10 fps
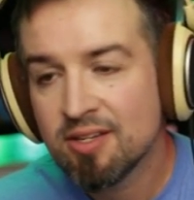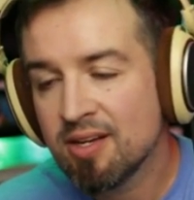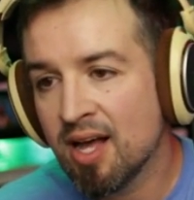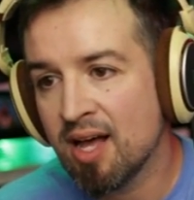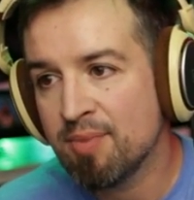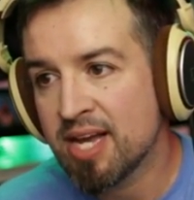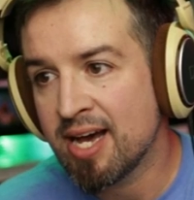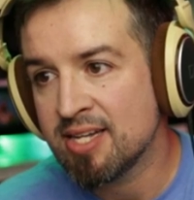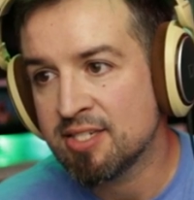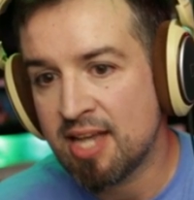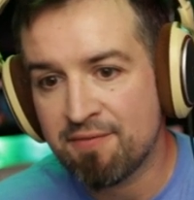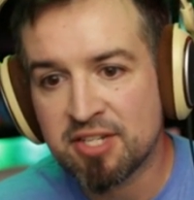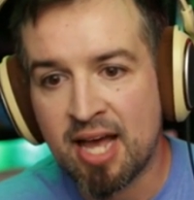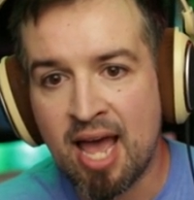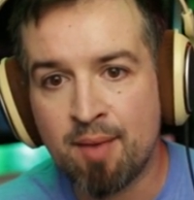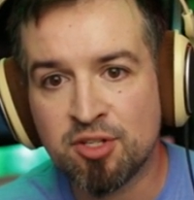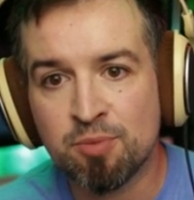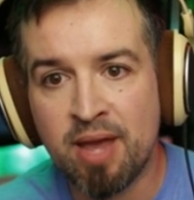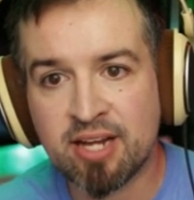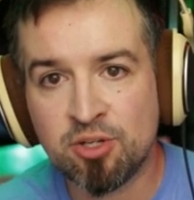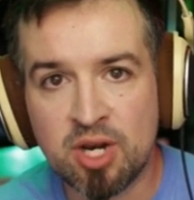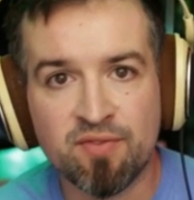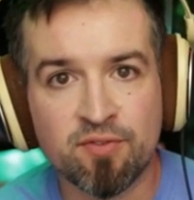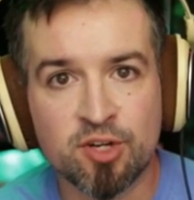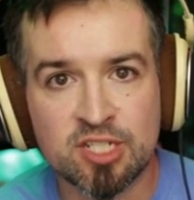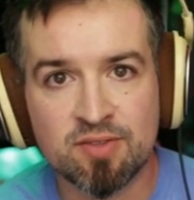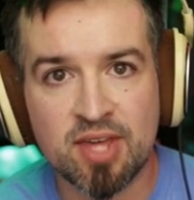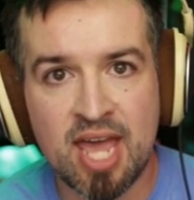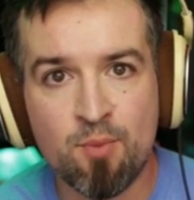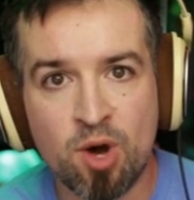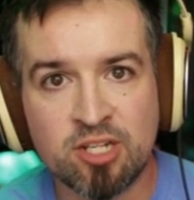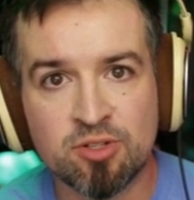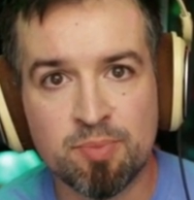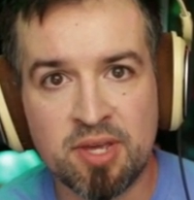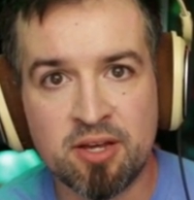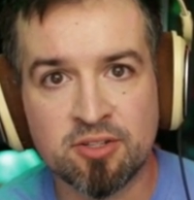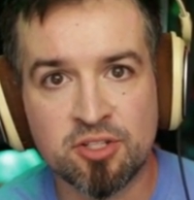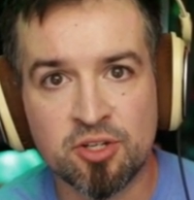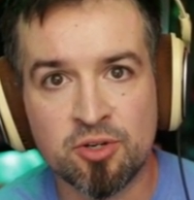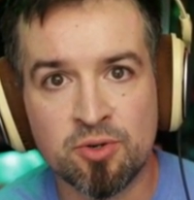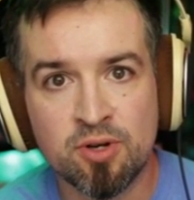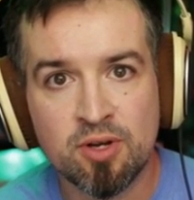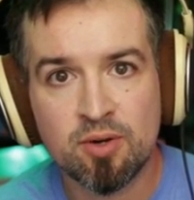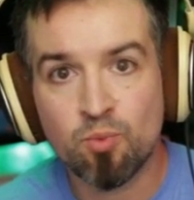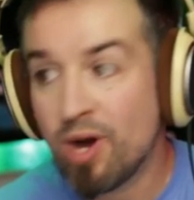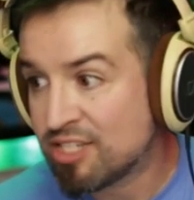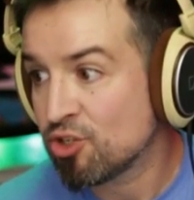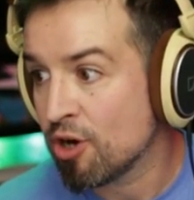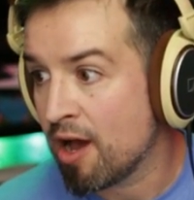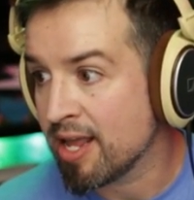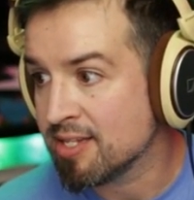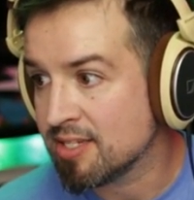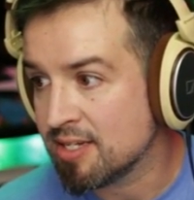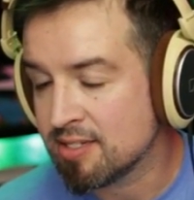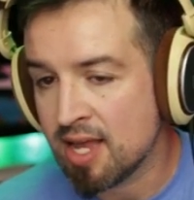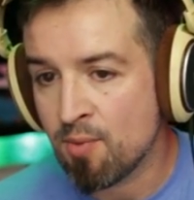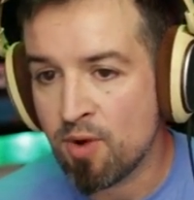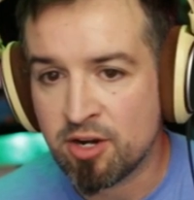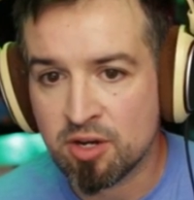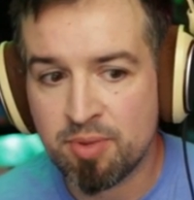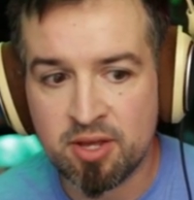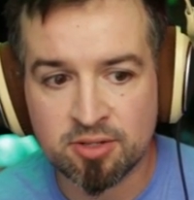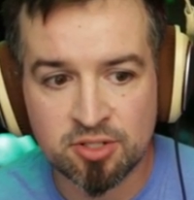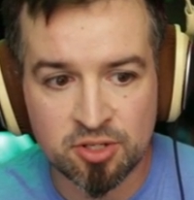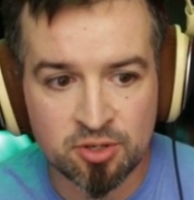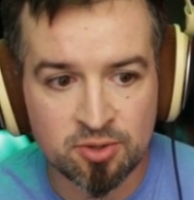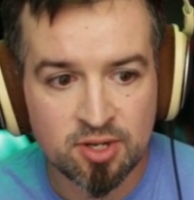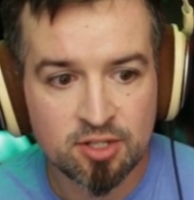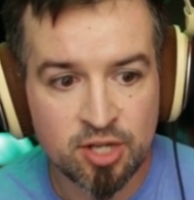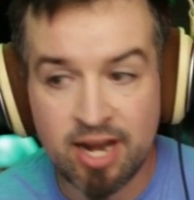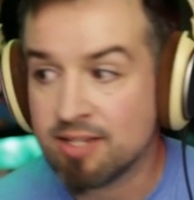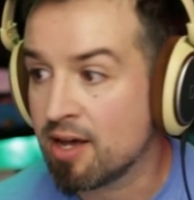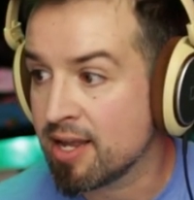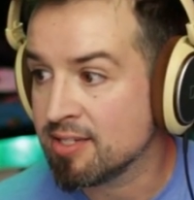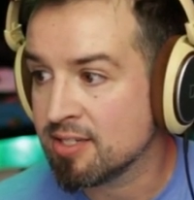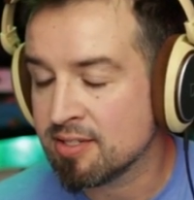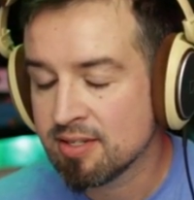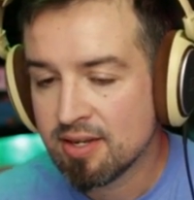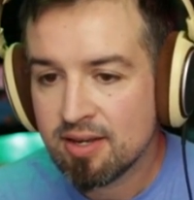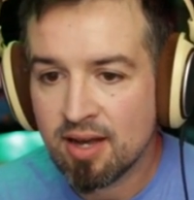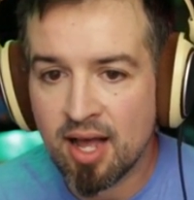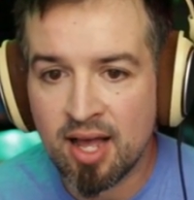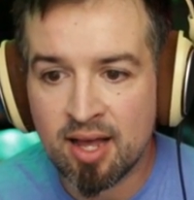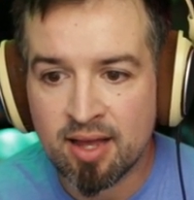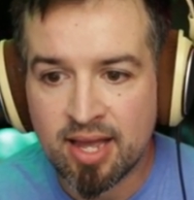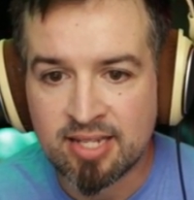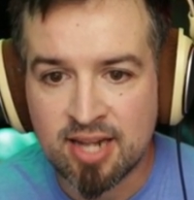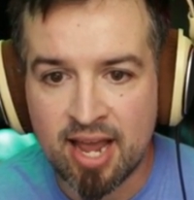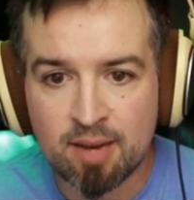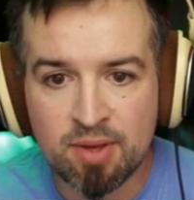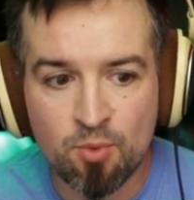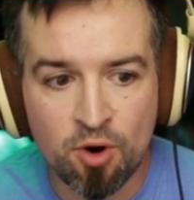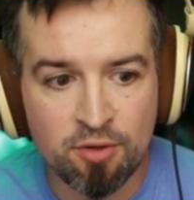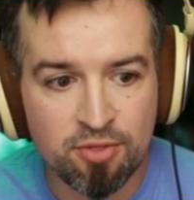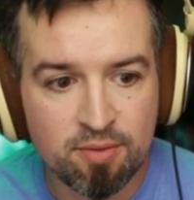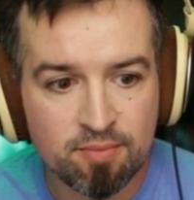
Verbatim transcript: uh, because dev time to make two different versions of the game, one to appeal to Western audiences and one to appeal to Chinese audiences. Uh, it's not going to be worth